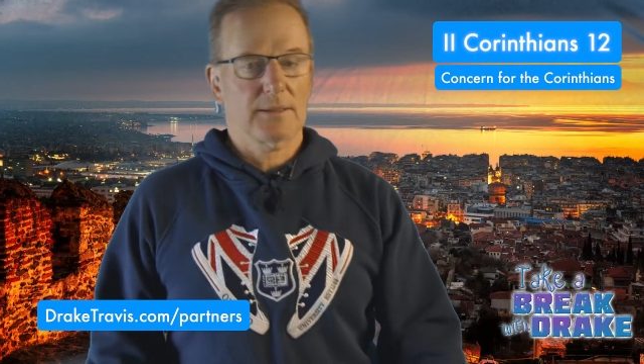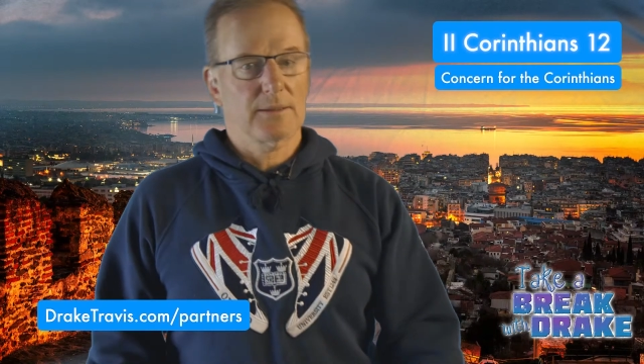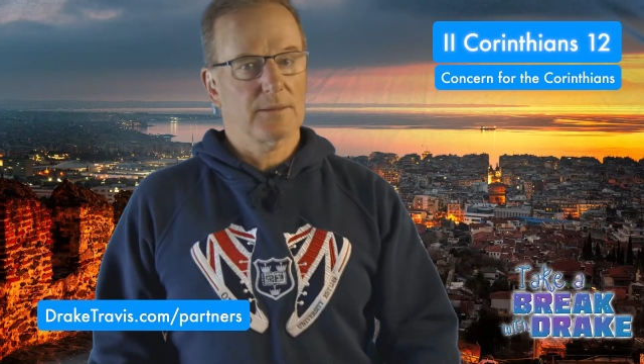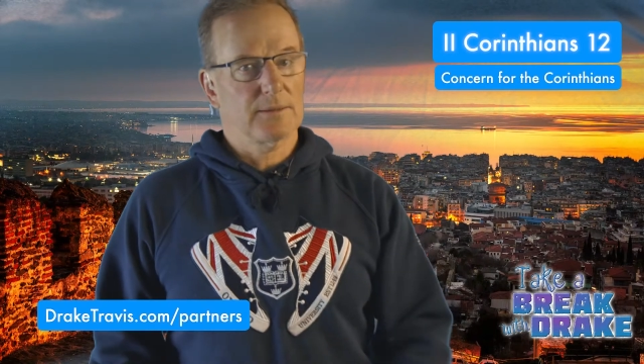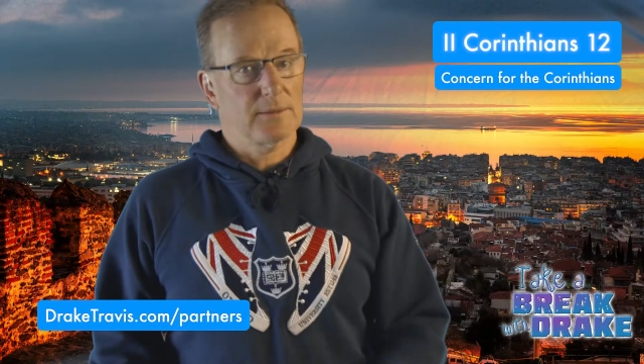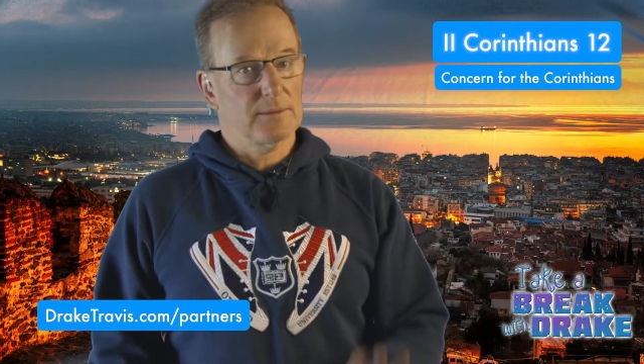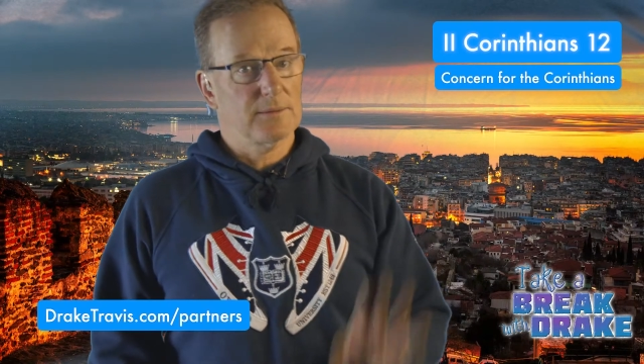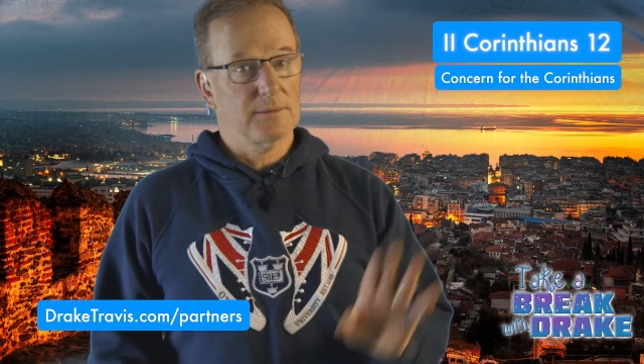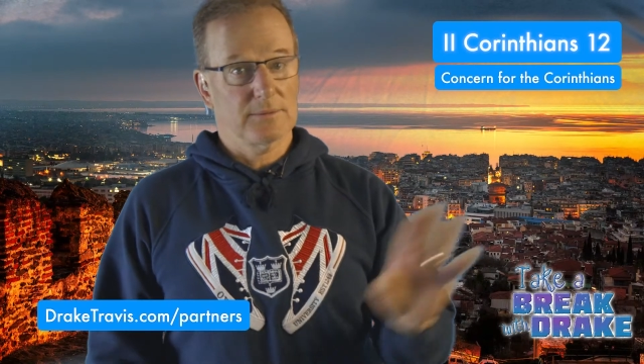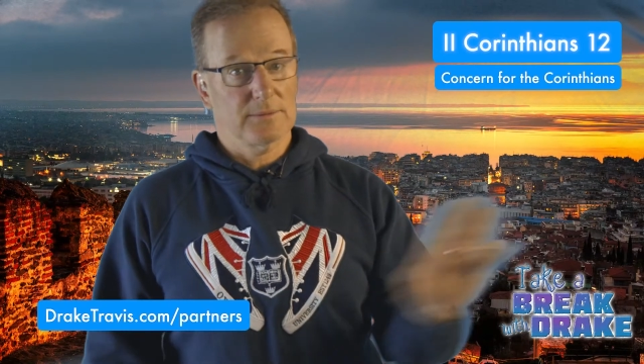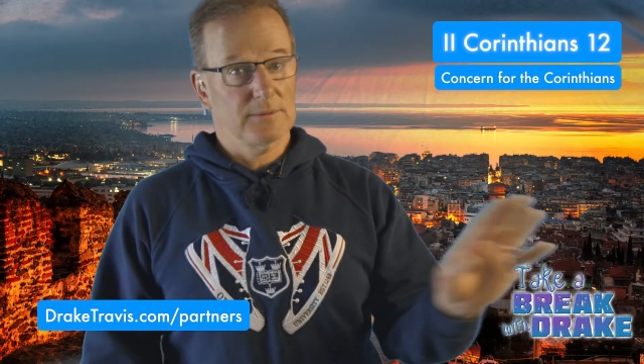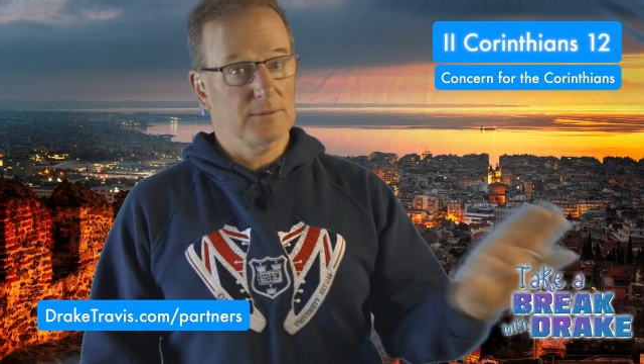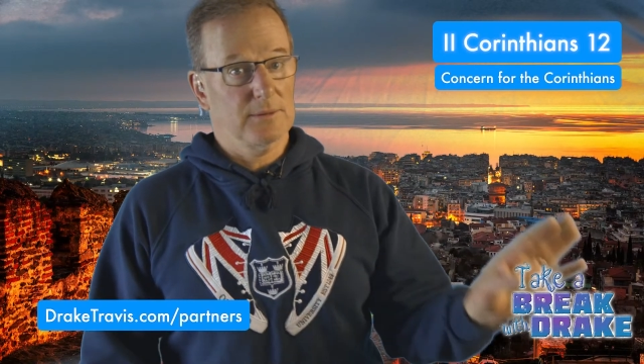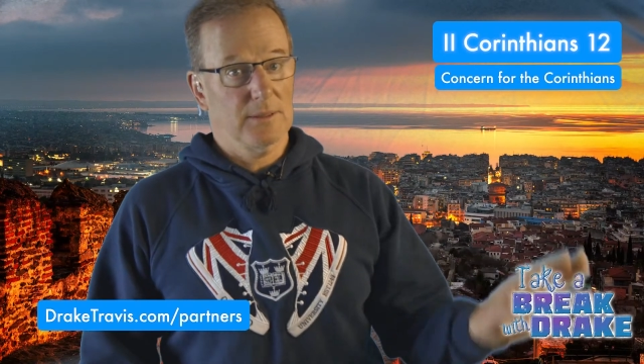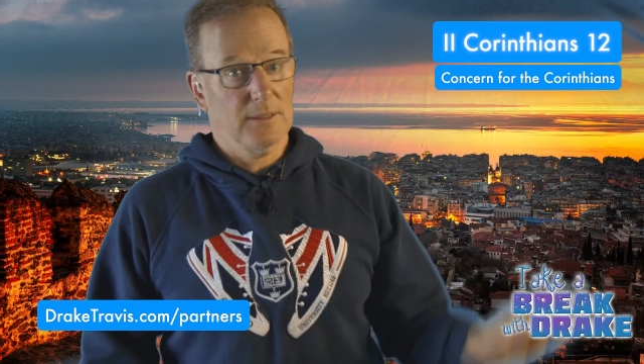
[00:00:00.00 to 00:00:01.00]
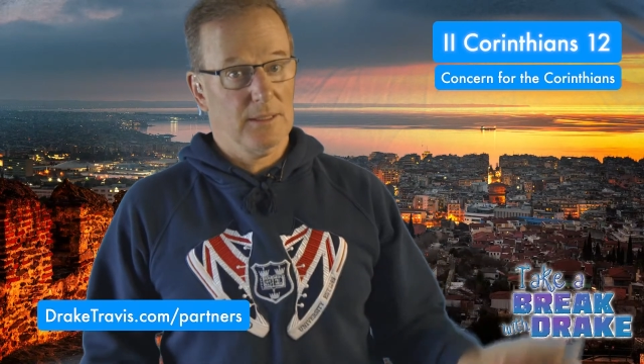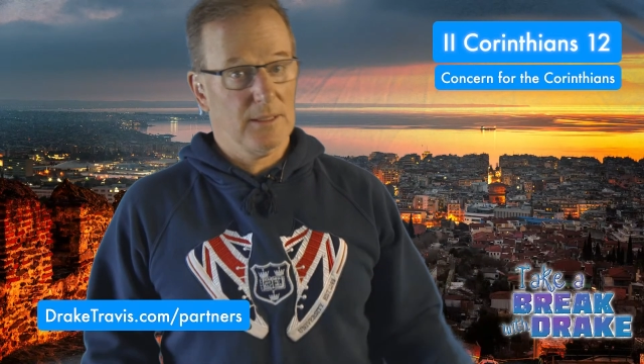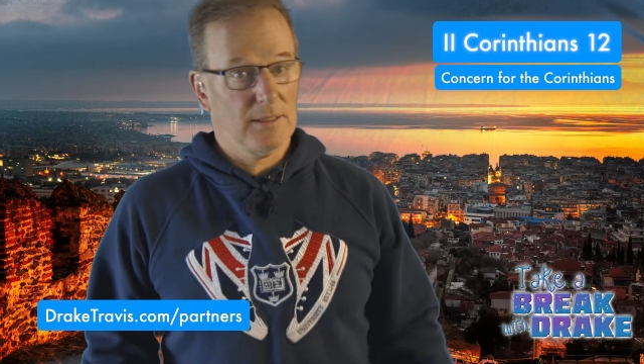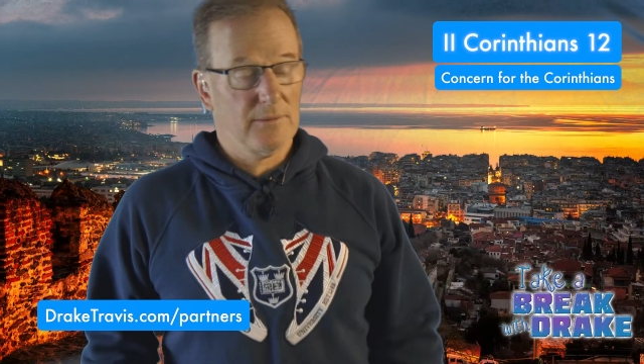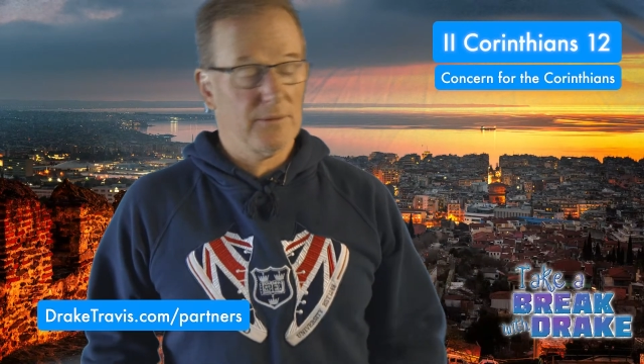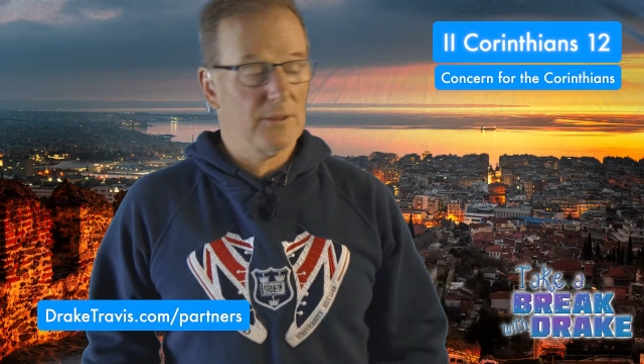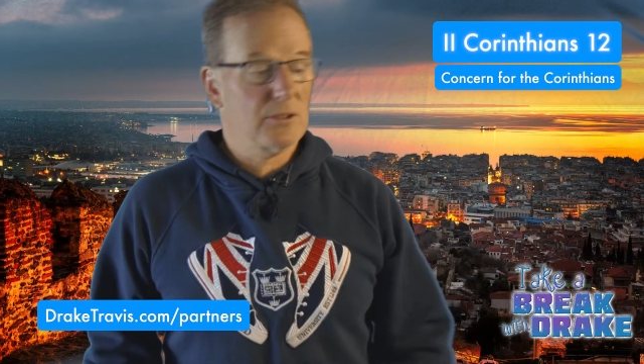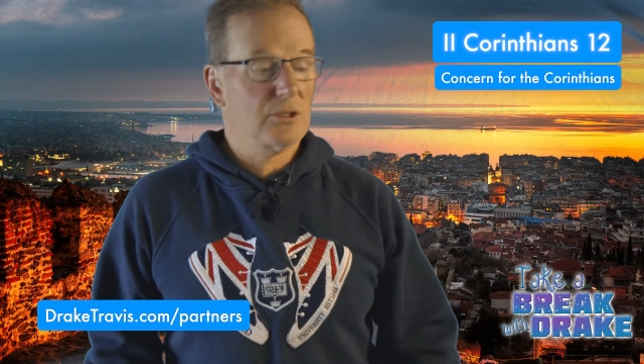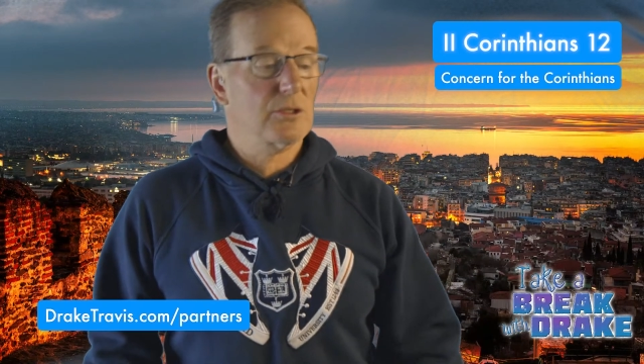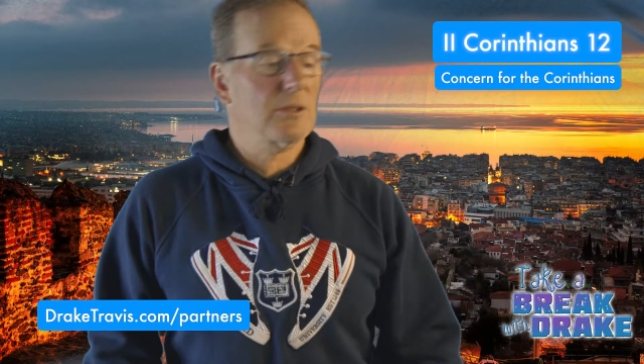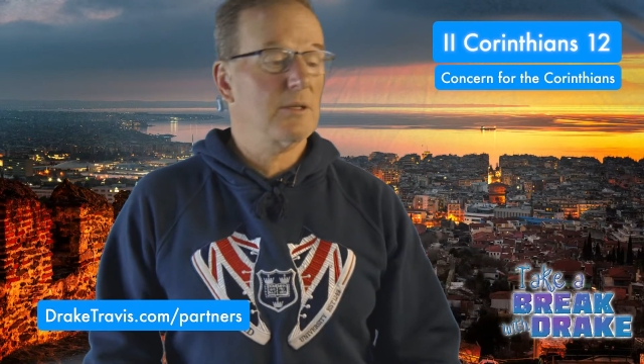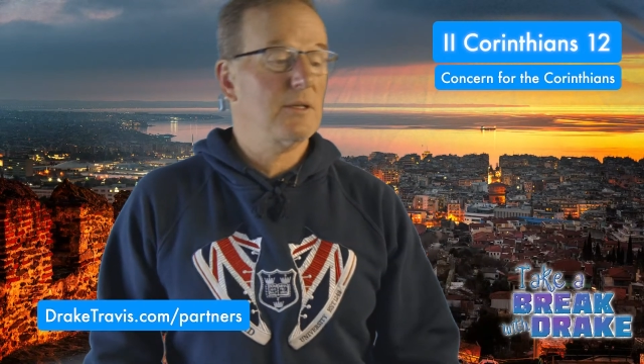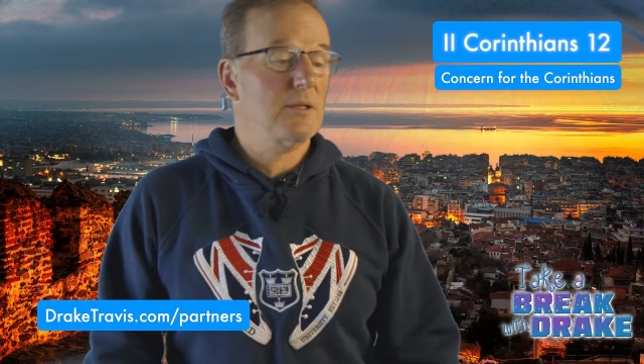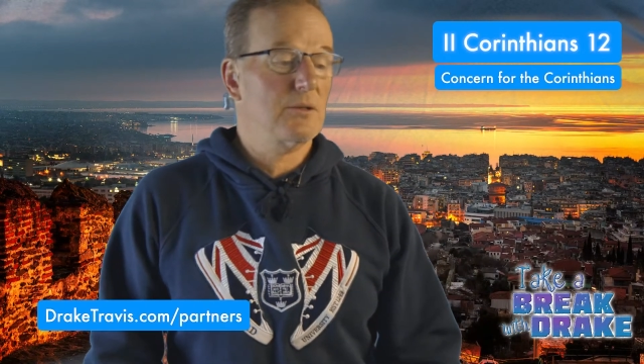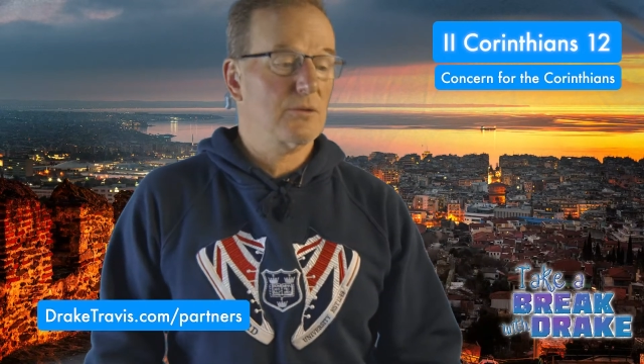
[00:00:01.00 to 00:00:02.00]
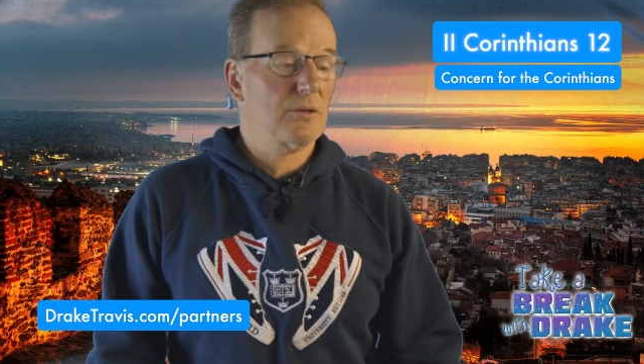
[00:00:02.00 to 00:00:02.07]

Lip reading: And God eventually